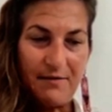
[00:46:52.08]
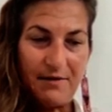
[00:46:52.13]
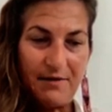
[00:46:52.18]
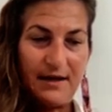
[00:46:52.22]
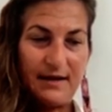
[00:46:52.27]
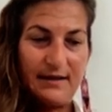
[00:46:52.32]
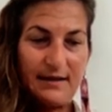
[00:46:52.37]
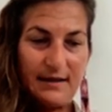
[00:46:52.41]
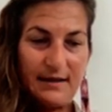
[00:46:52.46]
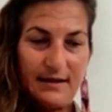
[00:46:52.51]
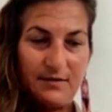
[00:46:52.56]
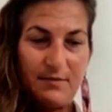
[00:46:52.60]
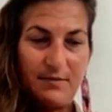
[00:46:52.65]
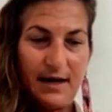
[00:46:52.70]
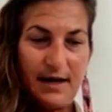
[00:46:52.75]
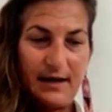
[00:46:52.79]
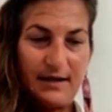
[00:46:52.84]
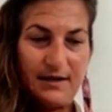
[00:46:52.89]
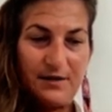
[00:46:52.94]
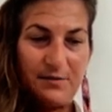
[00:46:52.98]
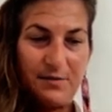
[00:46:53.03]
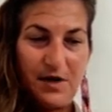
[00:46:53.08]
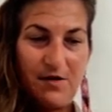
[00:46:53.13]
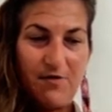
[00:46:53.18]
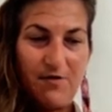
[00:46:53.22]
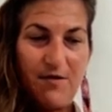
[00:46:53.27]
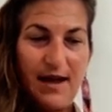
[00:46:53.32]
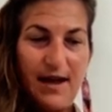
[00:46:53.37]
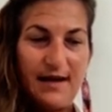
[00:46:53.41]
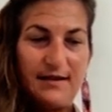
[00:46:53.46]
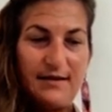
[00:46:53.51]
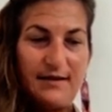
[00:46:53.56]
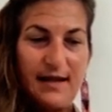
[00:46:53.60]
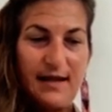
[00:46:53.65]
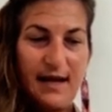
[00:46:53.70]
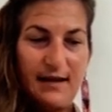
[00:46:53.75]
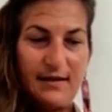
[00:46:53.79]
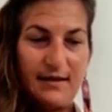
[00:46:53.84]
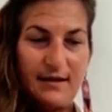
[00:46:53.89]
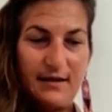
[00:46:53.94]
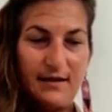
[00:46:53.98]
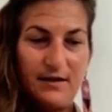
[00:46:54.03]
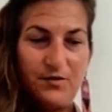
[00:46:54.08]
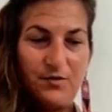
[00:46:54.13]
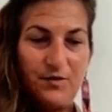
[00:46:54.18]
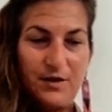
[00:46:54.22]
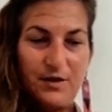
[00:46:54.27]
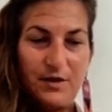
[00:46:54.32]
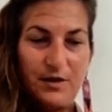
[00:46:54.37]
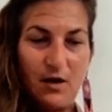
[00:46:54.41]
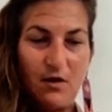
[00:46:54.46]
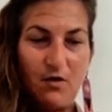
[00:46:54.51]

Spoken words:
it is my experience that this was the